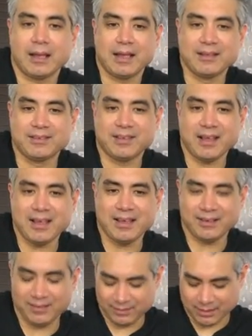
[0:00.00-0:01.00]
And
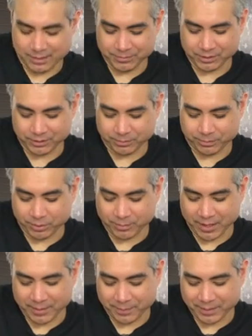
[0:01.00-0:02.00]
then I'm going to put
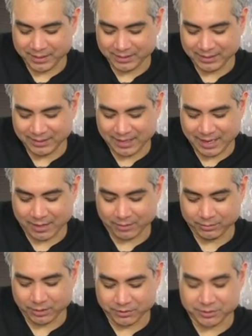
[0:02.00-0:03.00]
my pinky
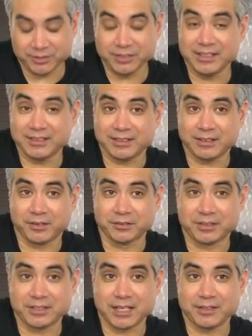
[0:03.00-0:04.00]
down underneath it on
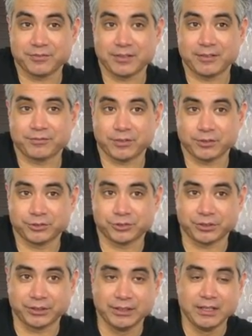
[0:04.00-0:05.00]
the 10th fret, 1st
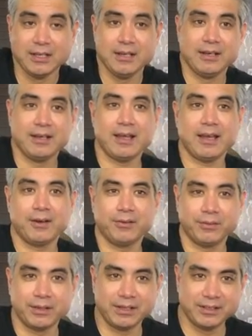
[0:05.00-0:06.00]
string.
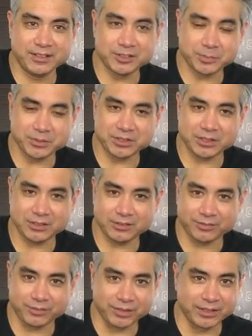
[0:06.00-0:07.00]
Now, in this
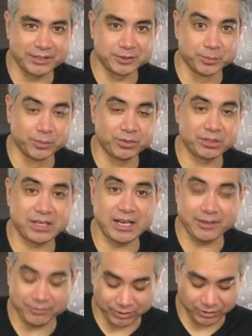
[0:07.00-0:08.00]
particular phrase, more than
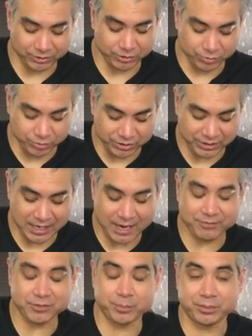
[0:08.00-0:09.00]
ever, you really
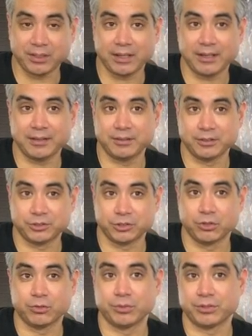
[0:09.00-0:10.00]
have to play the
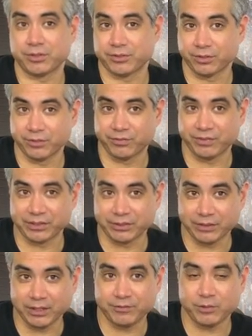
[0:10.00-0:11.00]
choke with the third
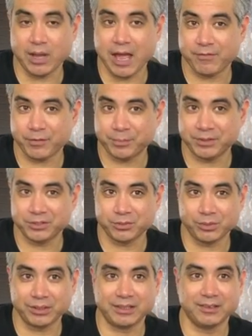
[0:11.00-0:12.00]
finger. If you haven't been
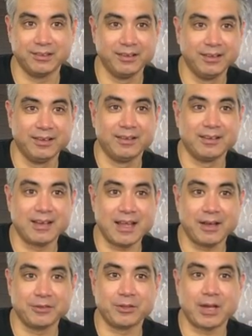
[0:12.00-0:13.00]
doing it,
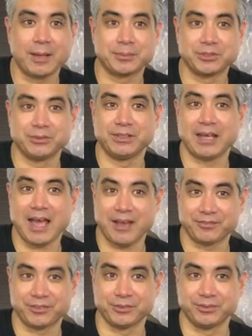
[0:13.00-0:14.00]
now you absolutely
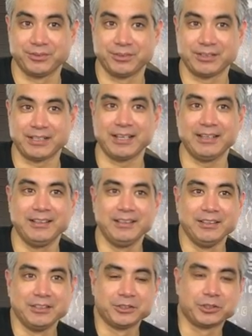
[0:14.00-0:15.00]
have to, okay?
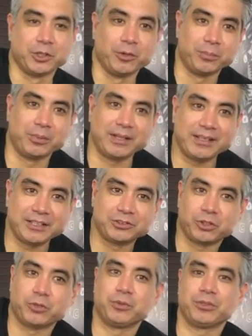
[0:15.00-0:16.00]
So play that
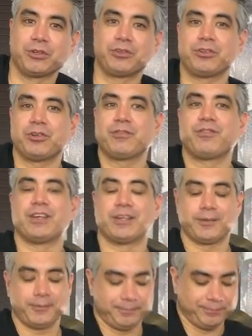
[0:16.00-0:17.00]
choke with your third
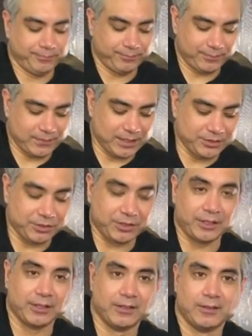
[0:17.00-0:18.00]
finger, and you're
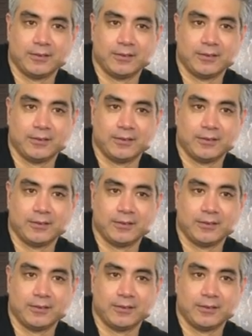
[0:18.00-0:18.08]
gonna